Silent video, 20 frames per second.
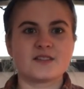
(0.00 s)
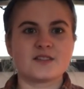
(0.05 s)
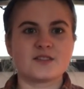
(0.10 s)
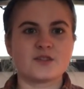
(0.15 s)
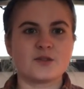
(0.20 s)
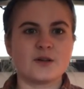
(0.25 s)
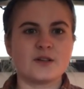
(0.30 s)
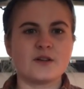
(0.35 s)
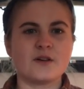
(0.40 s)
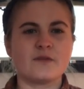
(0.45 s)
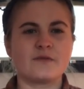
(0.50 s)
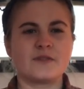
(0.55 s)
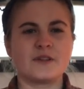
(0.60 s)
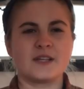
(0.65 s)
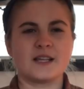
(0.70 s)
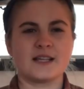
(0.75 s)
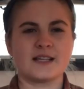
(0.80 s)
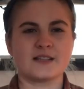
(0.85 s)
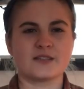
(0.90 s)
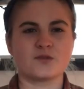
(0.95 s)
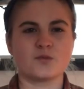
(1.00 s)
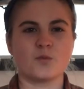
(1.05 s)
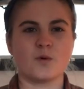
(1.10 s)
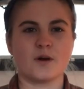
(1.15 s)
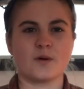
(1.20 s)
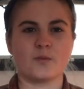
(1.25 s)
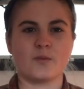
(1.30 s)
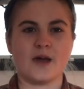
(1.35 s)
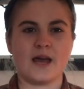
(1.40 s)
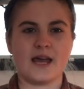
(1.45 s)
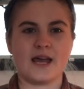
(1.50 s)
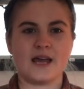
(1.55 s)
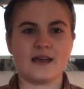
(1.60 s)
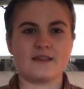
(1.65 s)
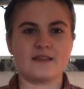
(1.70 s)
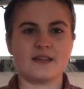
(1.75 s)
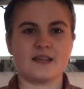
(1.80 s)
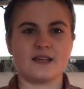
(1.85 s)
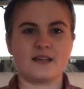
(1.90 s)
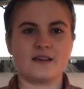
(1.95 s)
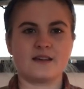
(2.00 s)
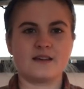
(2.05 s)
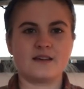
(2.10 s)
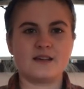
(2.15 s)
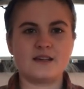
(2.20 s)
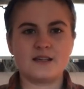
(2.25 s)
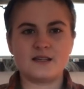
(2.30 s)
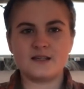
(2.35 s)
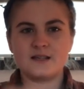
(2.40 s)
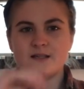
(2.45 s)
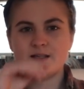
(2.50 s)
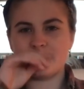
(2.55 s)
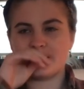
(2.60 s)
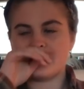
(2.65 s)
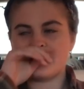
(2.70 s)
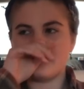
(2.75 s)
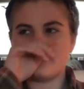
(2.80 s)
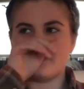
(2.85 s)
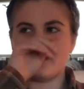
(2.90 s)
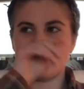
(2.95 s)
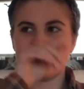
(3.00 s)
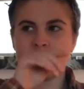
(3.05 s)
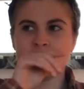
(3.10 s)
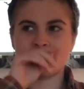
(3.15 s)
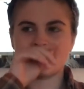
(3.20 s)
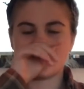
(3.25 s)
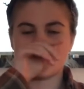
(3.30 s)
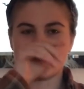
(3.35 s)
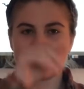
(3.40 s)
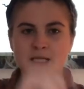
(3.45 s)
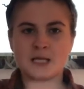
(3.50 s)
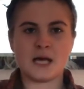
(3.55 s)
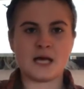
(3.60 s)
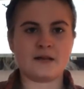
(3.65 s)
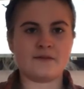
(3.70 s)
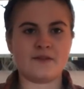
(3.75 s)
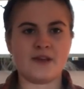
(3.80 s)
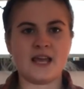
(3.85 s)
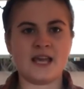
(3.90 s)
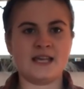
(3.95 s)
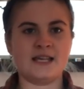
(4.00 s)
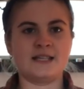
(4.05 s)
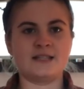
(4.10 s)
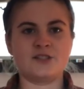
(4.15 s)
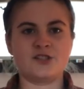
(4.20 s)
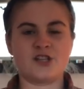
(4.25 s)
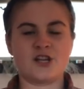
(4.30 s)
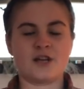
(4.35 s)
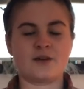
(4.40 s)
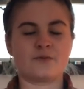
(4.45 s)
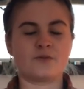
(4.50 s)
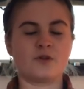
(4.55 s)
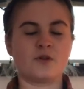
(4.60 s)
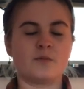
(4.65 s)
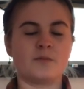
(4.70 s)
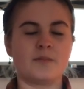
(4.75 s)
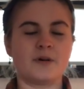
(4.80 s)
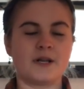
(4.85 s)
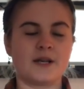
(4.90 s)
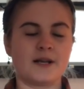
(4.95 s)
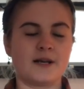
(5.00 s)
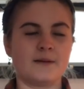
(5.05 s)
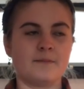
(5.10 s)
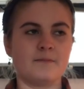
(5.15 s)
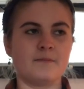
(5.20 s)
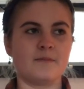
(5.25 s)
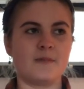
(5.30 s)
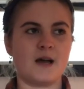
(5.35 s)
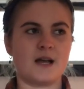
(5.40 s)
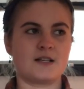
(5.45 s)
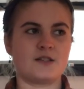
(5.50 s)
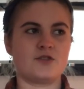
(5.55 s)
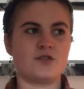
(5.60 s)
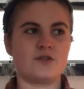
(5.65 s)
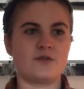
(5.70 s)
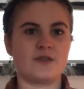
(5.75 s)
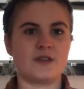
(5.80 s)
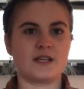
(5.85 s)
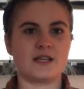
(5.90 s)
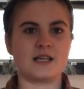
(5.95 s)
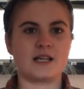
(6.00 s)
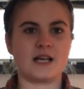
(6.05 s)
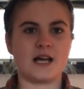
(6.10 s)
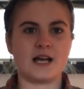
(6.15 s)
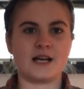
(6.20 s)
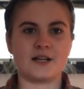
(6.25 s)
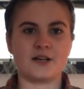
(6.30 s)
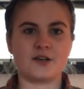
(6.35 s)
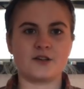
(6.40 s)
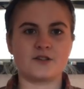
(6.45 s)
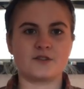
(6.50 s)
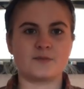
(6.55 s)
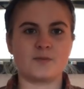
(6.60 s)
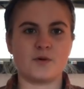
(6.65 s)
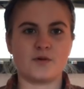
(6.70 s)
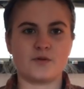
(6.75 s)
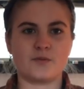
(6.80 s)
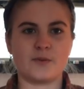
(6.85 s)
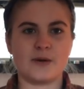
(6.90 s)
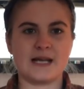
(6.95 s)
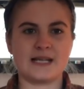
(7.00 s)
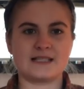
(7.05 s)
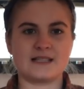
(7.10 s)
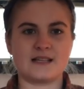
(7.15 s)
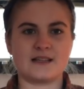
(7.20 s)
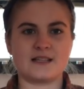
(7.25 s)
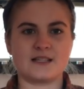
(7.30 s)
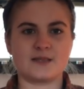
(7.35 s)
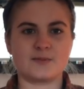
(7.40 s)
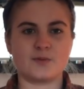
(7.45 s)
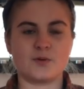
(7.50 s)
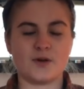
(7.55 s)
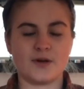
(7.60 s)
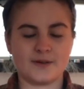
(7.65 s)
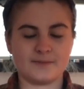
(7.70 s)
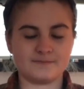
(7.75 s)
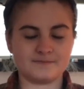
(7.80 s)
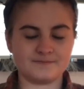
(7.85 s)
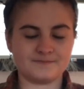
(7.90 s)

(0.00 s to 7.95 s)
And so I don't feel like it's one way. I think vegans get a lot of hate in general, but I do think it kind of goes both ways at this point.